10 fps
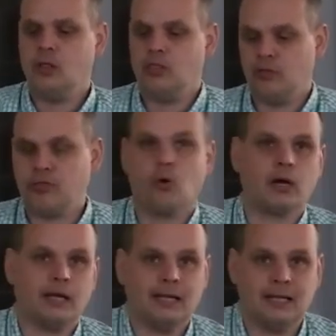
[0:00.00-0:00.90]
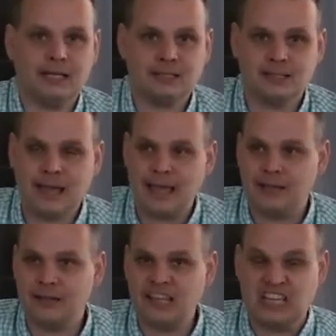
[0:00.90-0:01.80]
The thorniness,
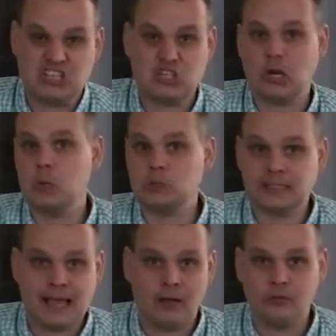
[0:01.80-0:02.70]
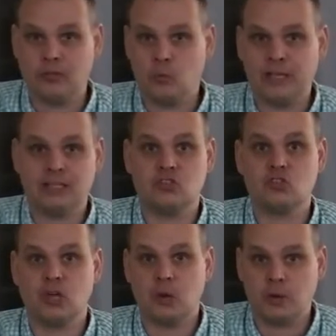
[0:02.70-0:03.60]
that it chokes out, the weeds
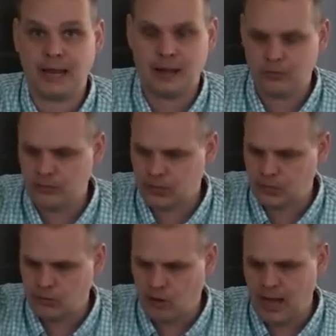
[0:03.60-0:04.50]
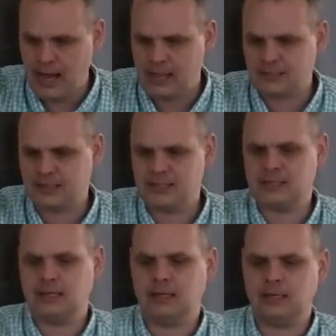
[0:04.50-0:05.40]
choke out the grass, the
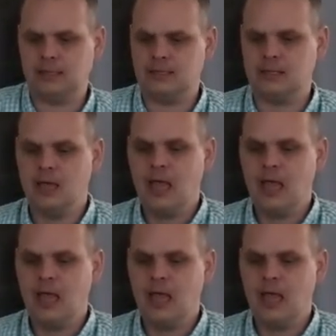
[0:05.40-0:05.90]
seeds,